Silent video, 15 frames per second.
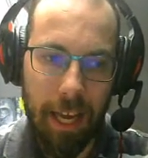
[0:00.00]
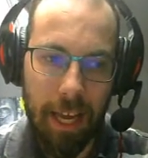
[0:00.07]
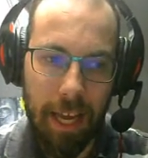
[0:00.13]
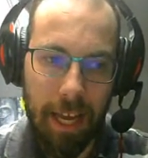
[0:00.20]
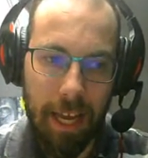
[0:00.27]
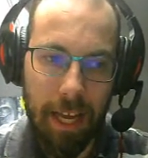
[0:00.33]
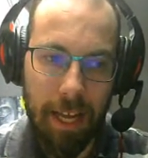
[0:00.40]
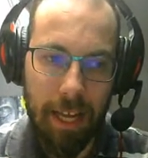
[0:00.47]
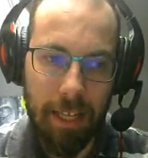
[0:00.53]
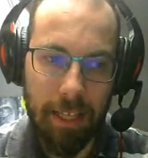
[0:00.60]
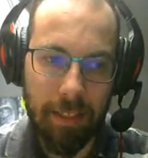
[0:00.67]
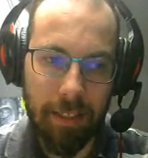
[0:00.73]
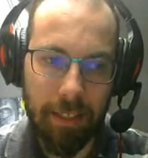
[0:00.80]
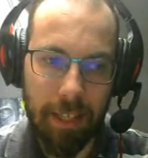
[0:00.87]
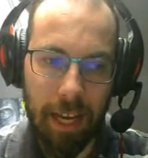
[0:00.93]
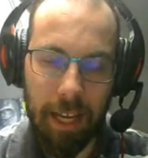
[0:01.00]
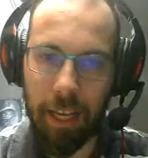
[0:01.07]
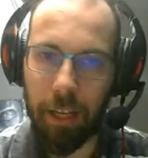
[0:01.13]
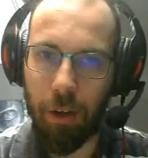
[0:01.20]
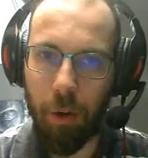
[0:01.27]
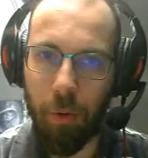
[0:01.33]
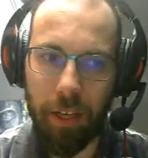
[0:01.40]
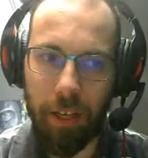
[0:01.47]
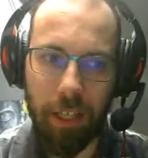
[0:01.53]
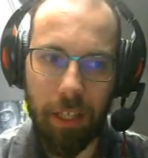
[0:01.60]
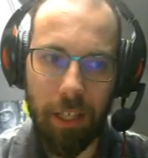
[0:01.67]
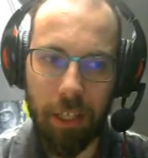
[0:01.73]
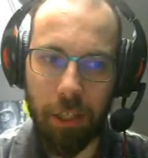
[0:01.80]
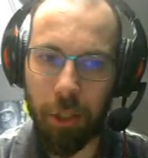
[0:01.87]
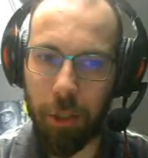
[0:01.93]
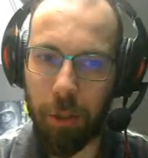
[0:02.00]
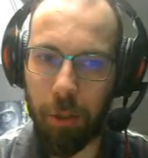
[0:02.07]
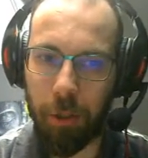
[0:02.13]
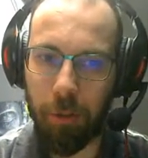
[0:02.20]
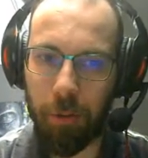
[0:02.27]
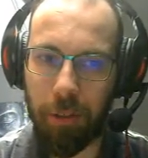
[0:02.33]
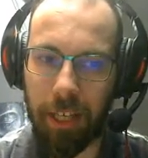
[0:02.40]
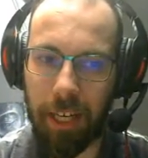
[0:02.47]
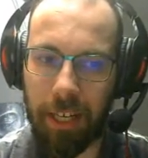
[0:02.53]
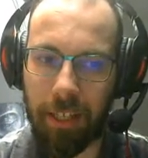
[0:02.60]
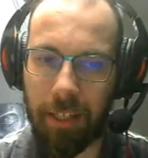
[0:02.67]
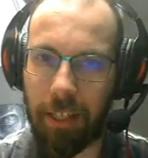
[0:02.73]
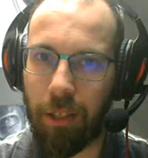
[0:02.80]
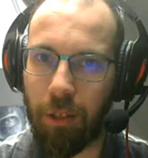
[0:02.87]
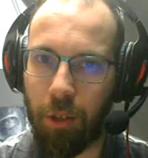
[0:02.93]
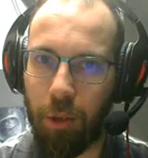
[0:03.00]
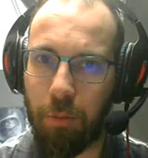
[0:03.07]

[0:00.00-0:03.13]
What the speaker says: And I can already assure you that